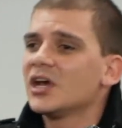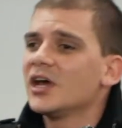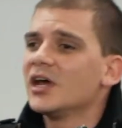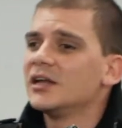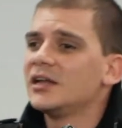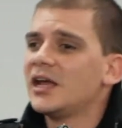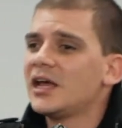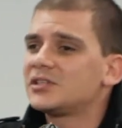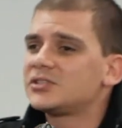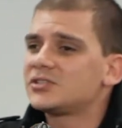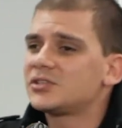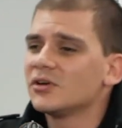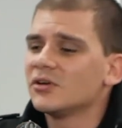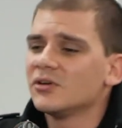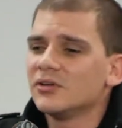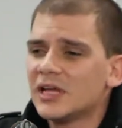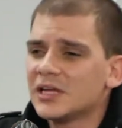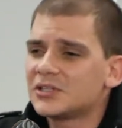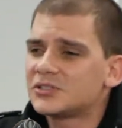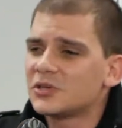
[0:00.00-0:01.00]
needs
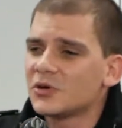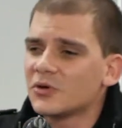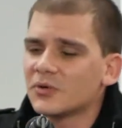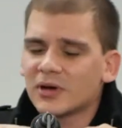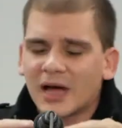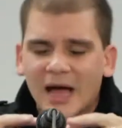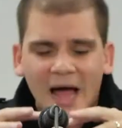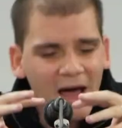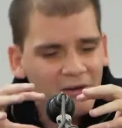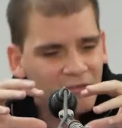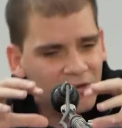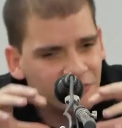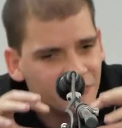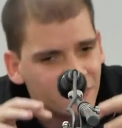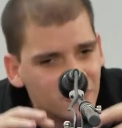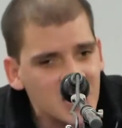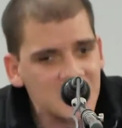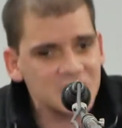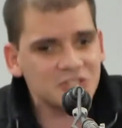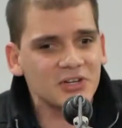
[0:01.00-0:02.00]
to, needs to have a
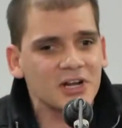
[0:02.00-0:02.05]
fresh